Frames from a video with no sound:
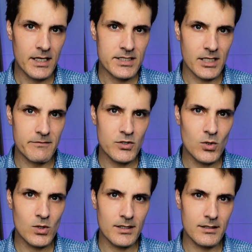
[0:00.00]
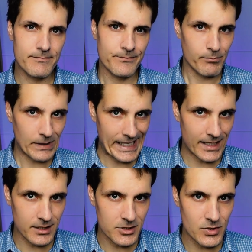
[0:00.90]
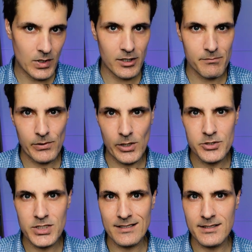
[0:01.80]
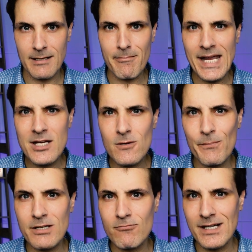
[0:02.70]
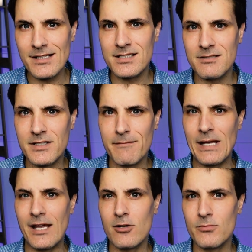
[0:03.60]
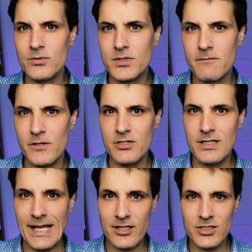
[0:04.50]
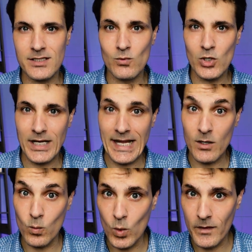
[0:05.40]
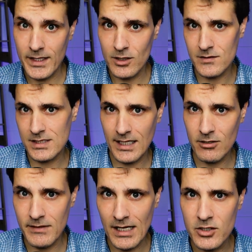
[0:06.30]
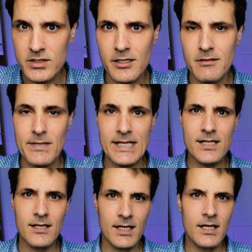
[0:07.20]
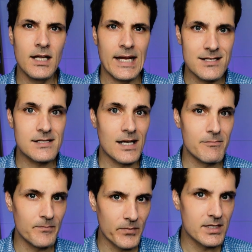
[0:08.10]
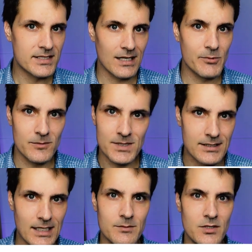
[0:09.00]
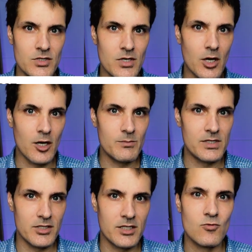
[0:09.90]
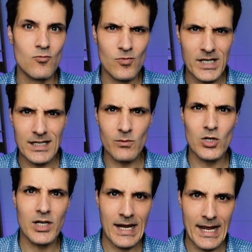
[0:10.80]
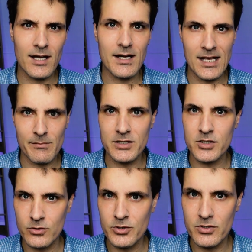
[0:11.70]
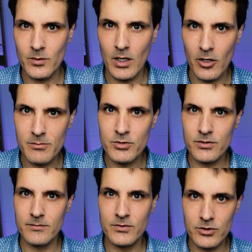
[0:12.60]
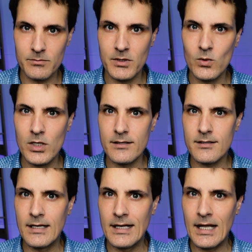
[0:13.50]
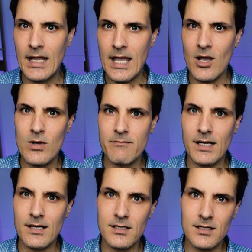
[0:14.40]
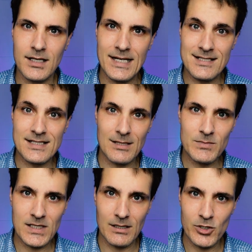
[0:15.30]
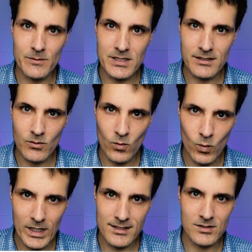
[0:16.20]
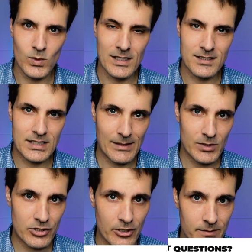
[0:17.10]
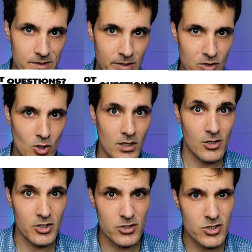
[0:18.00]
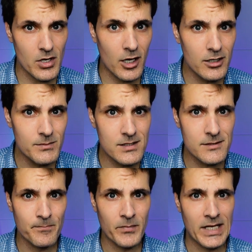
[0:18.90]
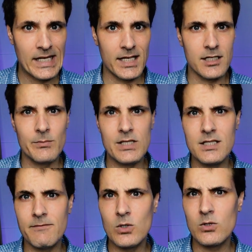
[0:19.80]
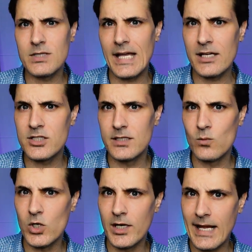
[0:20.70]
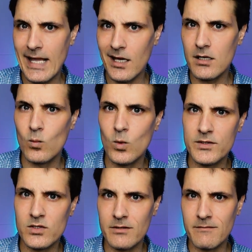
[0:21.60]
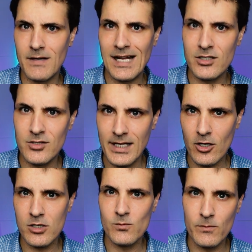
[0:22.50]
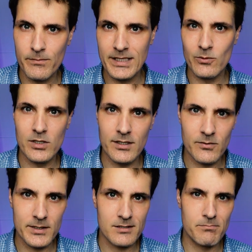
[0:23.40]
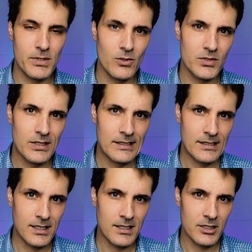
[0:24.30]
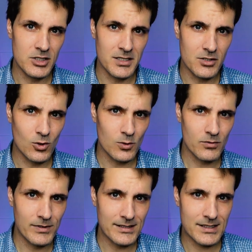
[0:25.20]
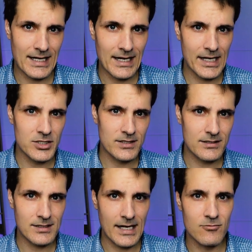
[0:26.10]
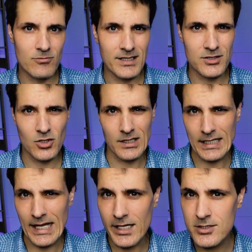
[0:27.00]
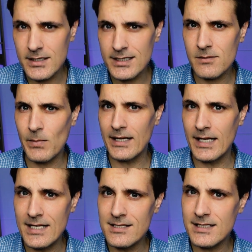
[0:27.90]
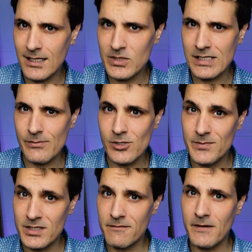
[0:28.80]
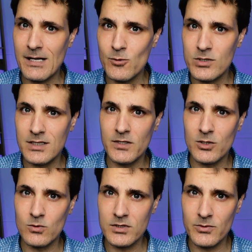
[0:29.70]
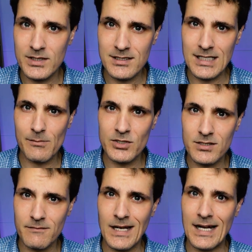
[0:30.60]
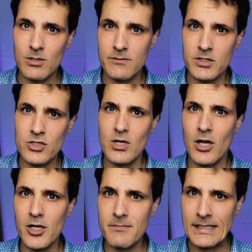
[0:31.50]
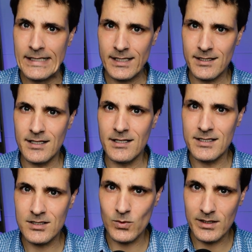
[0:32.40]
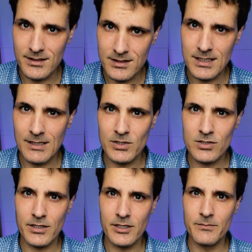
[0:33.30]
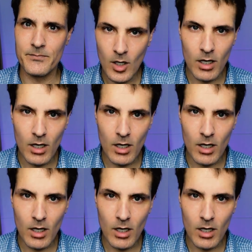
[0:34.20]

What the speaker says: So if you're planning a new home project, there may not be relative comparables for you to actually work out what the on sale value is going to be. In some suburbs, there's heaps of new homes and you can really work out how much your new home should be worth. However, in some suburbs where there's well-established homes but not a lot of new homes, it can be difficult to actually work out what sort of value the home will be worth when it's built. You can talk to real estate agents and really try and gauge this, but in some suburbs it's far more difficult to establish the value of a new home than it is an established home.